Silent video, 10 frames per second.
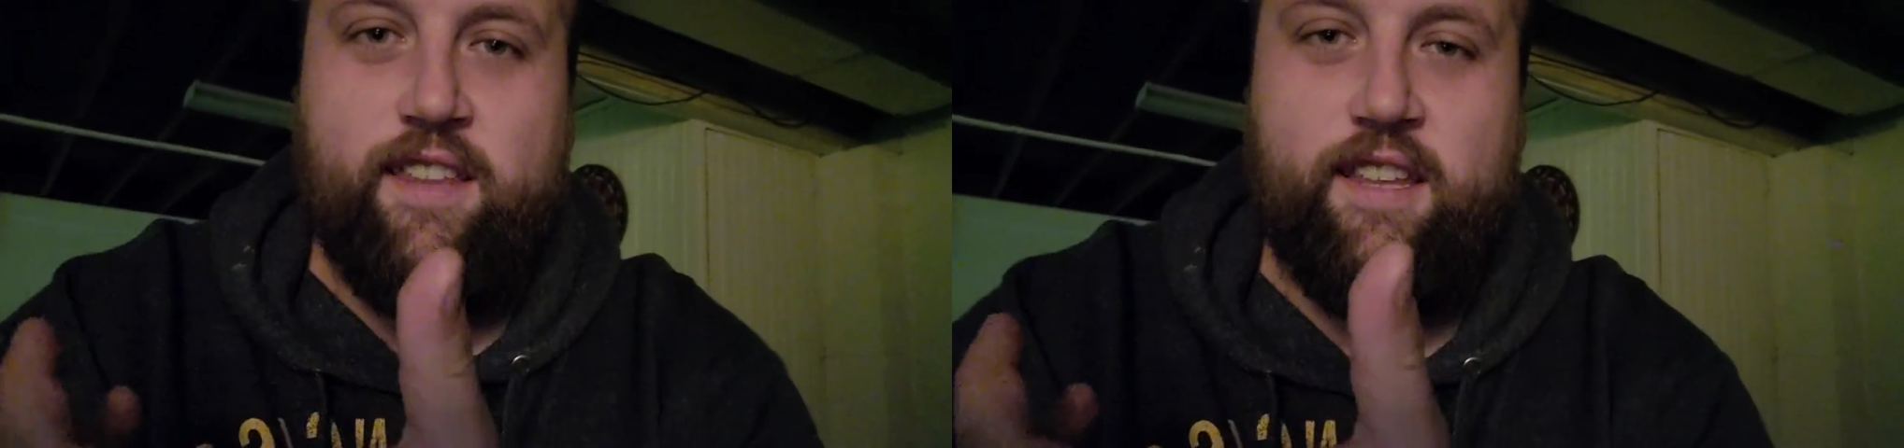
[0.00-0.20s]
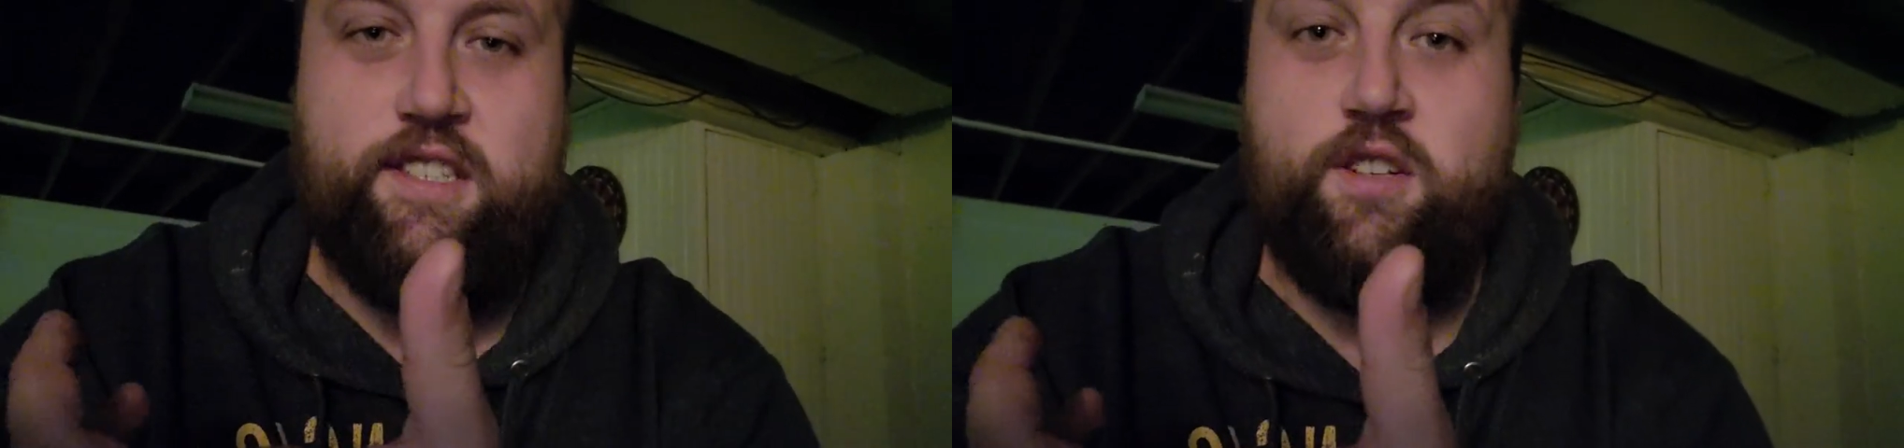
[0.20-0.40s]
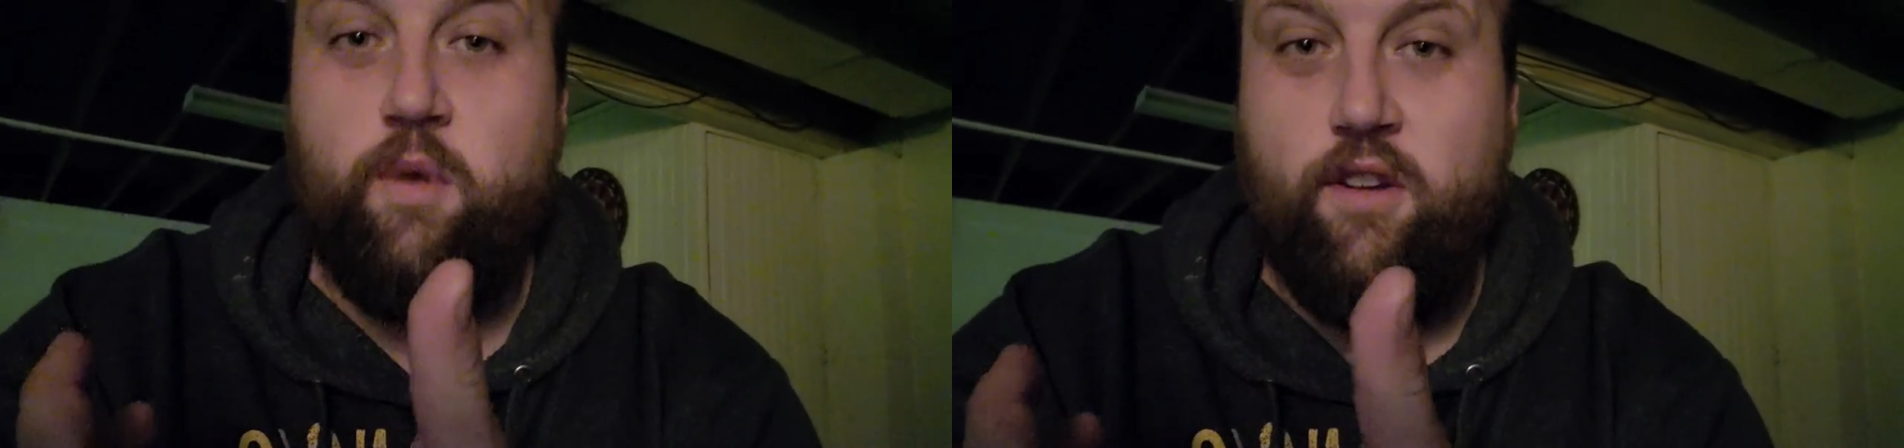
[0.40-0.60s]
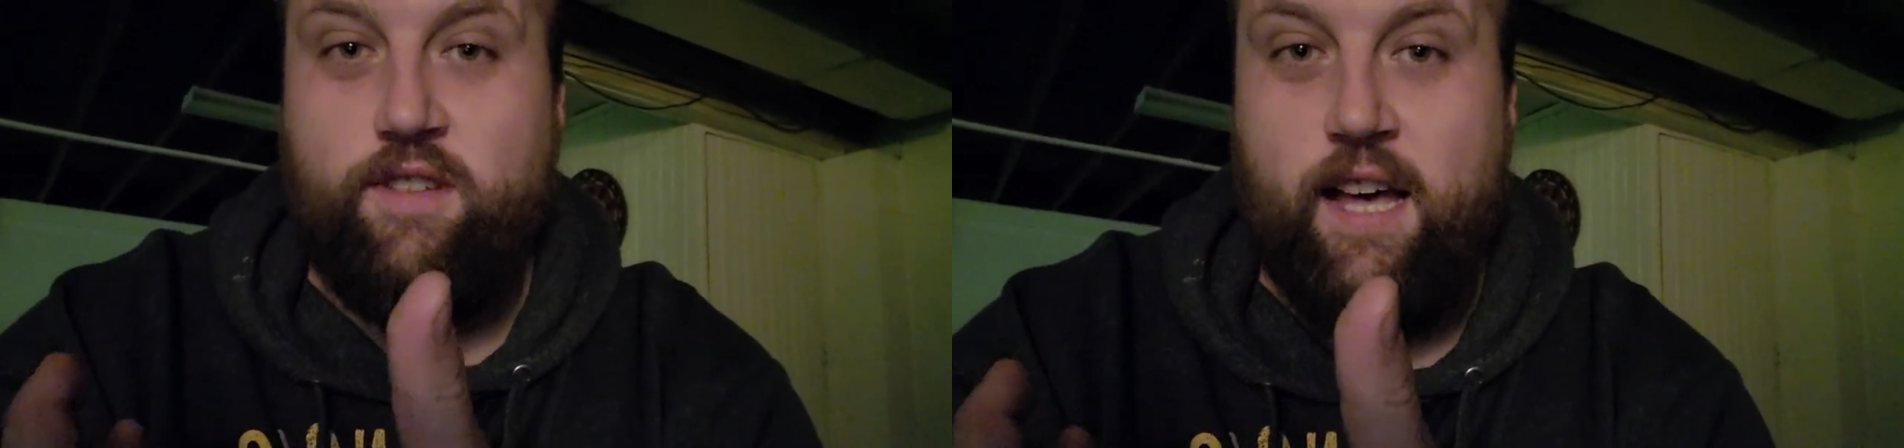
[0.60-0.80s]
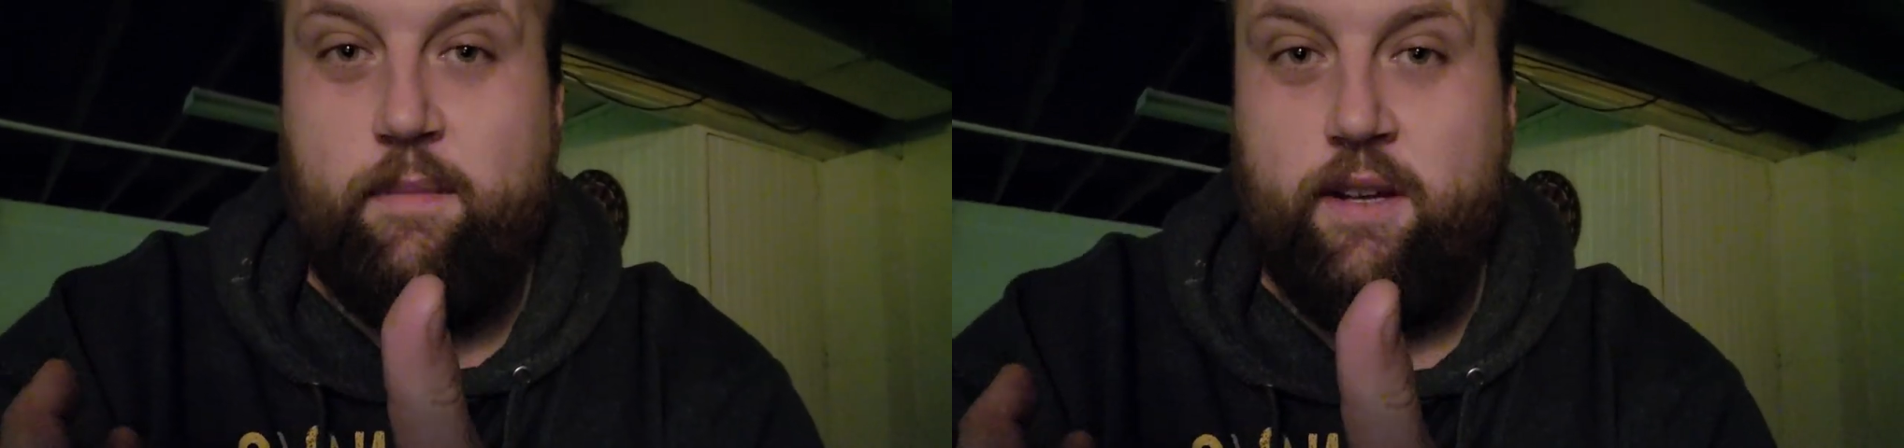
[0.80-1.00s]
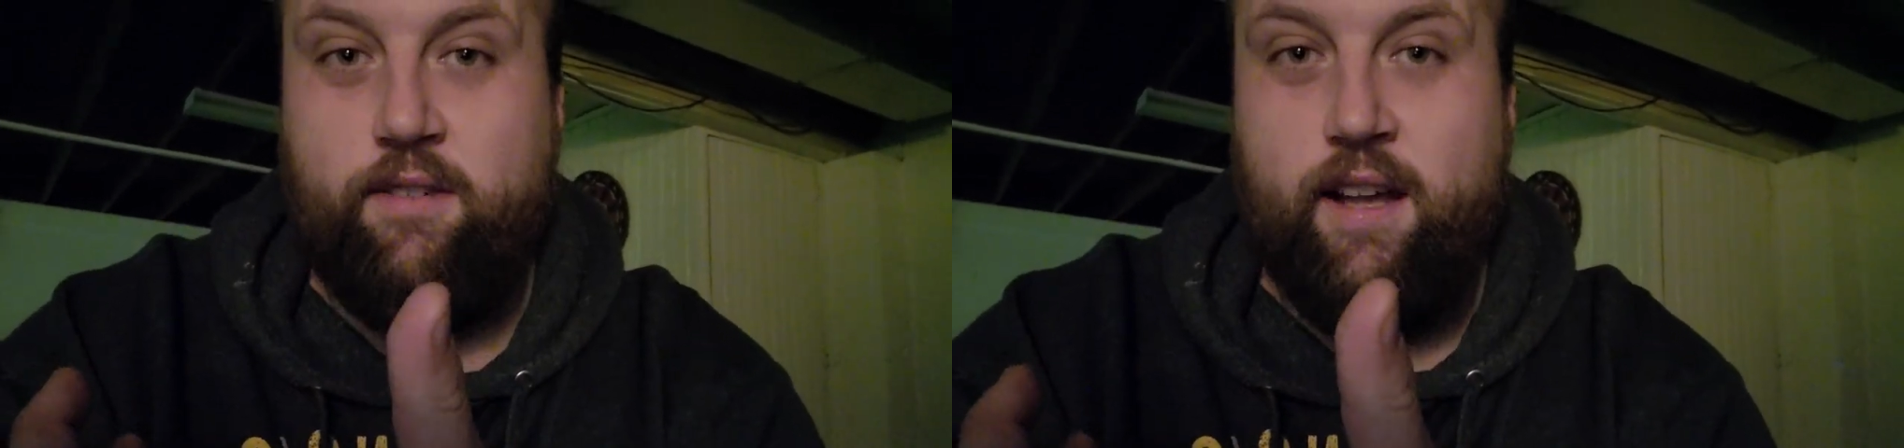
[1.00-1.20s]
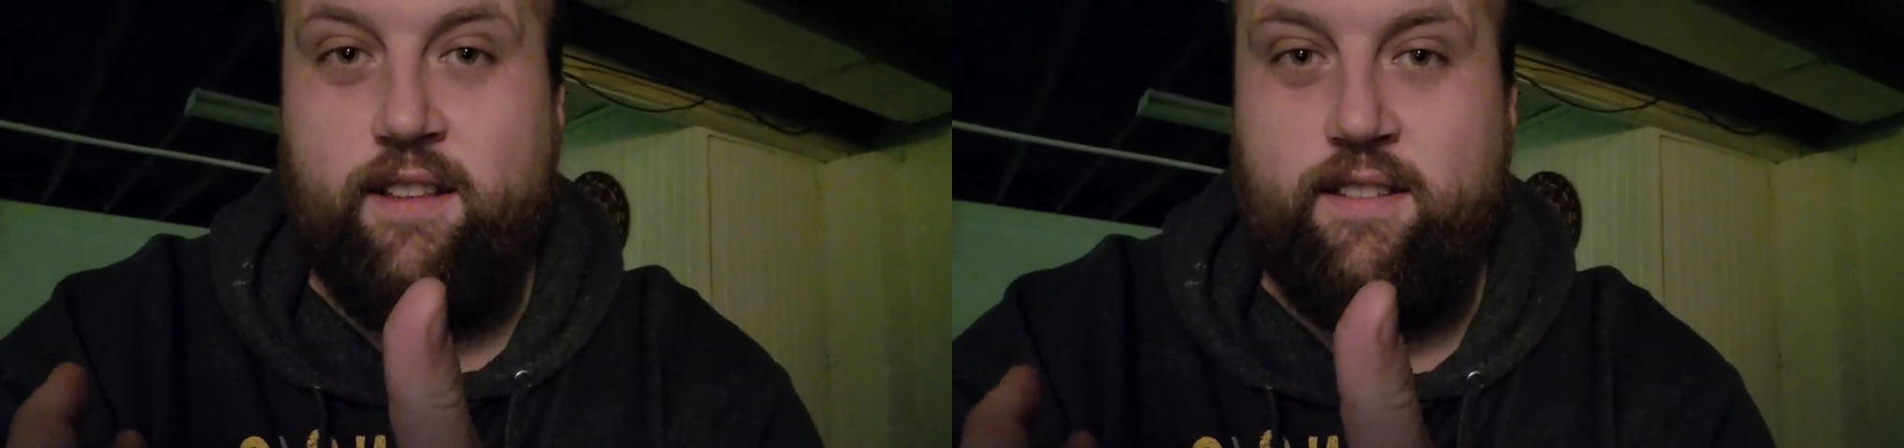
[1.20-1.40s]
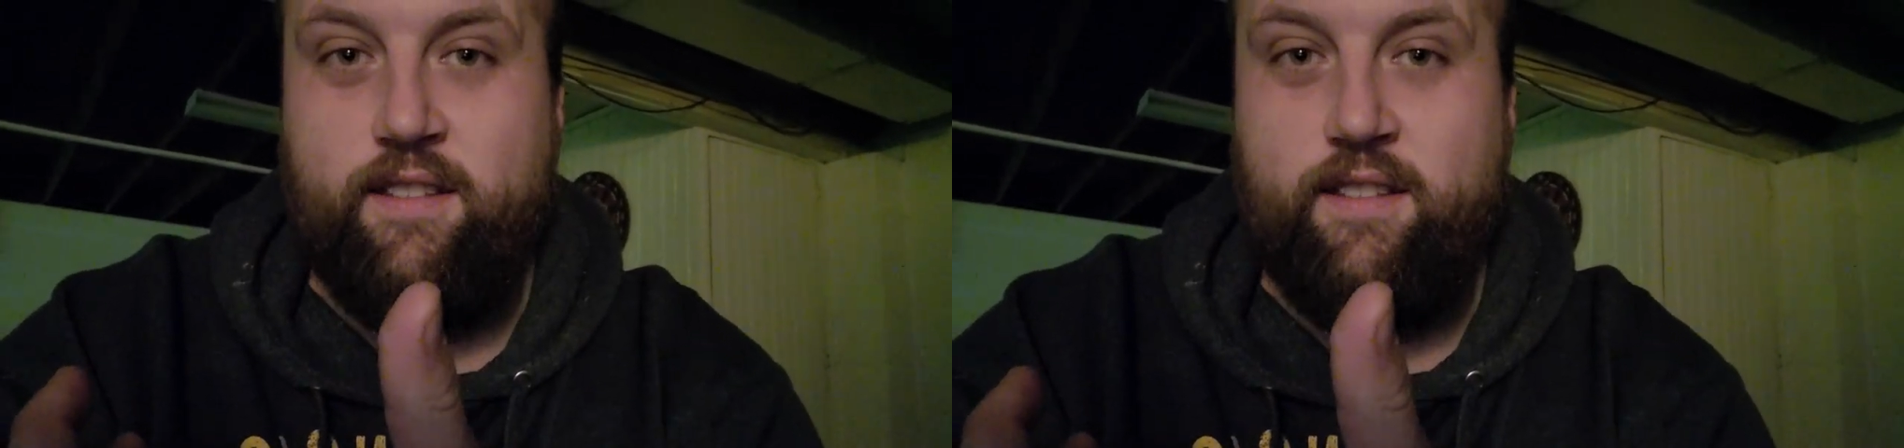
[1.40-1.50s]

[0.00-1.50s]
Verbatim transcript: This is a weird topic, right?